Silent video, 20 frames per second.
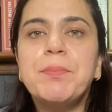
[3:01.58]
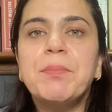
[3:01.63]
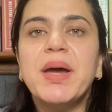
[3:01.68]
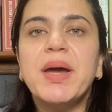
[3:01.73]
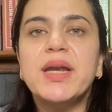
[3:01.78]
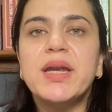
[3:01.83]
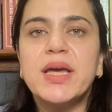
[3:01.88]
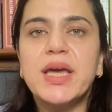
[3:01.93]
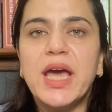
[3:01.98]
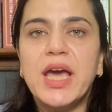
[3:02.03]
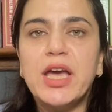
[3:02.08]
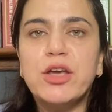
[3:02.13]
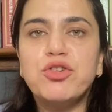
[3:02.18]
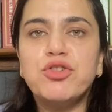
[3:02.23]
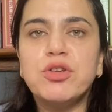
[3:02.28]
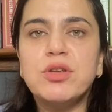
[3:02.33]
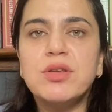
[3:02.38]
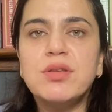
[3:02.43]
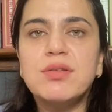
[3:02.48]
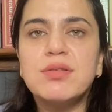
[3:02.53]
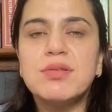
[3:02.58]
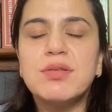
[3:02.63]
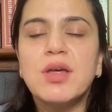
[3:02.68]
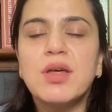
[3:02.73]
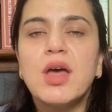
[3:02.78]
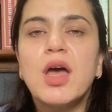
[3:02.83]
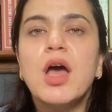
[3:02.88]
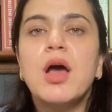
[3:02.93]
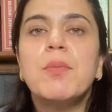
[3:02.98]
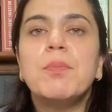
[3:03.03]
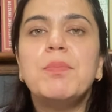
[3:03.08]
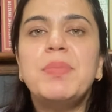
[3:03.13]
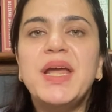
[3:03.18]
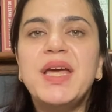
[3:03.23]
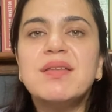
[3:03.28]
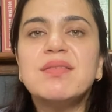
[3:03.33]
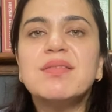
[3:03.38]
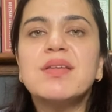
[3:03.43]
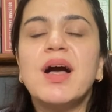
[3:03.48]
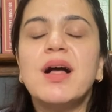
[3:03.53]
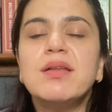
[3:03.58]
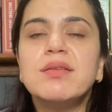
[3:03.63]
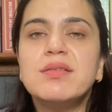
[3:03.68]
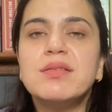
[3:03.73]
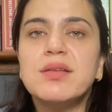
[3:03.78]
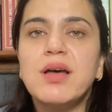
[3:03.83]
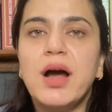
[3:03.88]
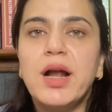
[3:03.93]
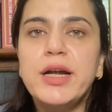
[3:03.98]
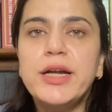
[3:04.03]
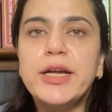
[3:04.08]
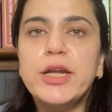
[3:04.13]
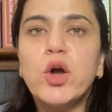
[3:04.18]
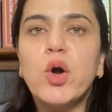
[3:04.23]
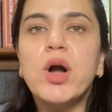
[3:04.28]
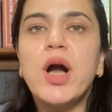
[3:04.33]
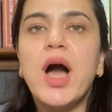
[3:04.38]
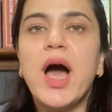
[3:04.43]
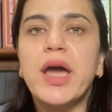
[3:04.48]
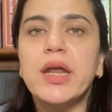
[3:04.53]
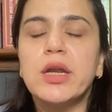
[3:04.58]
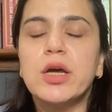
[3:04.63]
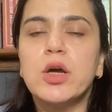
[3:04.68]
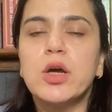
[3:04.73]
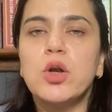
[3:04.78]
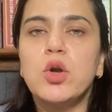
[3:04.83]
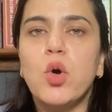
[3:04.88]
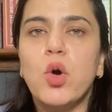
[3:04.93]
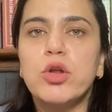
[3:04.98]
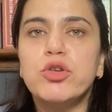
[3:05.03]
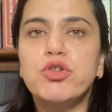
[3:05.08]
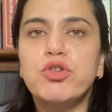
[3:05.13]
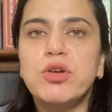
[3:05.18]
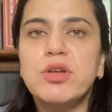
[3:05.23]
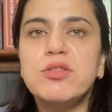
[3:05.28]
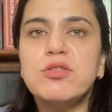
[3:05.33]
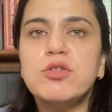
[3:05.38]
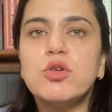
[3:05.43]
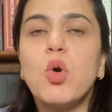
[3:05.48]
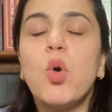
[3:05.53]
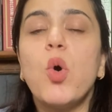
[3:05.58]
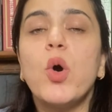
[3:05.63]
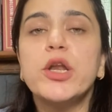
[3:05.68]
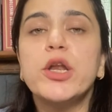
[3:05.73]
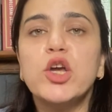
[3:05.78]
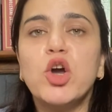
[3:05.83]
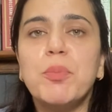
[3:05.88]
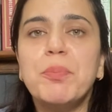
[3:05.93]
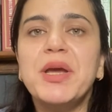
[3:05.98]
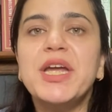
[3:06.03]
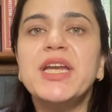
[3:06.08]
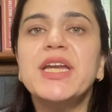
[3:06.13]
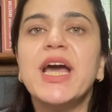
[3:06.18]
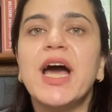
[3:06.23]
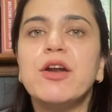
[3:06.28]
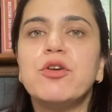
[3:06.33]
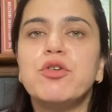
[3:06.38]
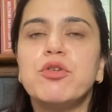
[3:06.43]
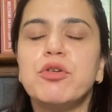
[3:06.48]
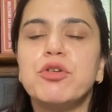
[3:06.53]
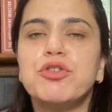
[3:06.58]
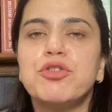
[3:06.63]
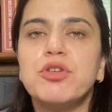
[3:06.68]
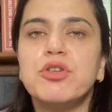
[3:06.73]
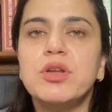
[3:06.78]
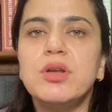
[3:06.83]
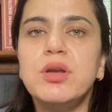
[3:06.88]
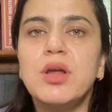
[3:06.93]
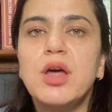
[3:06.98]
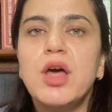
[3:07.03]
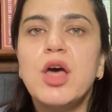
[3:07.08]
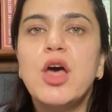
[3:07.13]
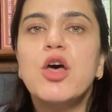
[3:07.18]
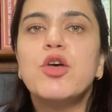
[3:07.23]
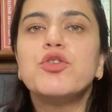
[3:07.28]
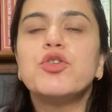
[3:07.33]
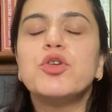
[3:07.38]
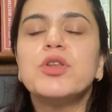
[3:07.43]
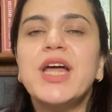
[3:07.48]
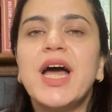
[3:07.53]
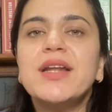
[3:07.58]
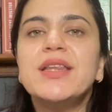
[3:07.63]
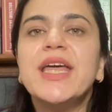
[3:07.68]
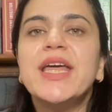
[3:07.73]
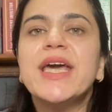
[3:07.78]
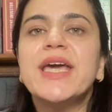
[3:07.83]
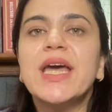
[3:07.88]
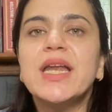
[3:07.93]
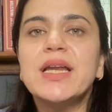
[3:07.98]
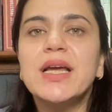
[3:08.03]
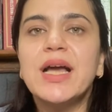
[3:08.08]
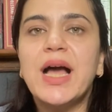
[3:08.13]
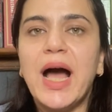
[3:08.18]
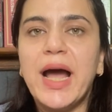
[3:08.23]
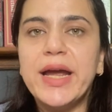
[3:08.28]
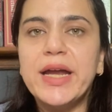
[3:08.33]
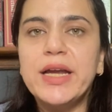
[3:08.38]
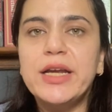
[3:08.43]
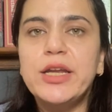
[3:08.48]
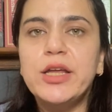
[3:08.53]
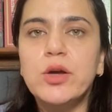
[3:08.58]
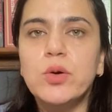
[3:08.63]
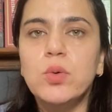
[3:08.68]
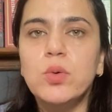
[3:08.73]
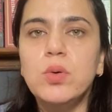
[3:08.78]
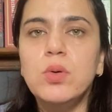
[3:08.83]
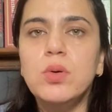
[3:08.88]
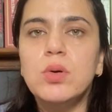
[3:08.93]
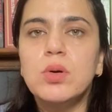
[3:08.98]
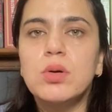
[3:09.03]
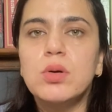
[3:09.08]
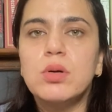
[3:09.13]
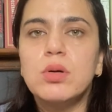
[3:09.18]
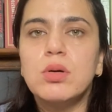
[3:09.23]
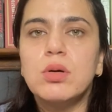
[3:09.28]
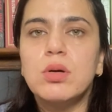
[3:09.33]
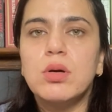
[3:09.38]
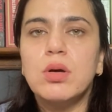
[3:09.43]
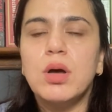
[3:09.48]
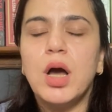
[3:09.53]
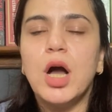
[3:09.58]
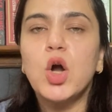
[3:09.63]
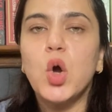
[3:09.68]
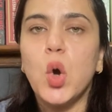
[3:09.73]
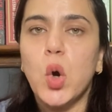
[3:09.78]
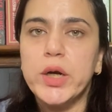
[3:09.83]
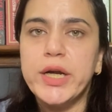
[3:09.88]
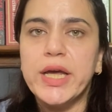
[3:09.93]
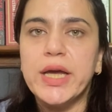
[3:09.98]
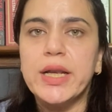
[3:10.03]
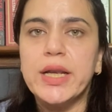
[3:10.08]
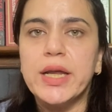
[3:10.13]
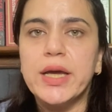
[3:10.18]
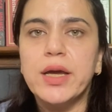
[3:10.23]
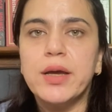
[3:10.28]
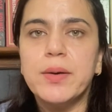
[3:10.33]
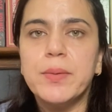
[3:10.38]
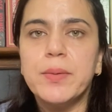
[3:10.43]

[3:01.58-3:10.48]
medications, please consult your gynecologist or your pediatrician so that they can guide you accordingly.